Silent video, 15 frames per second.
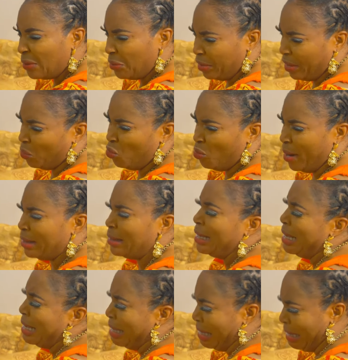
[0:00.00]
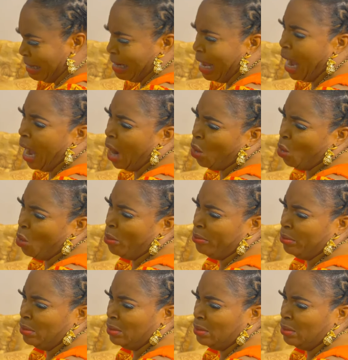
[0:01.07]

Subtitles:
another woman in our home.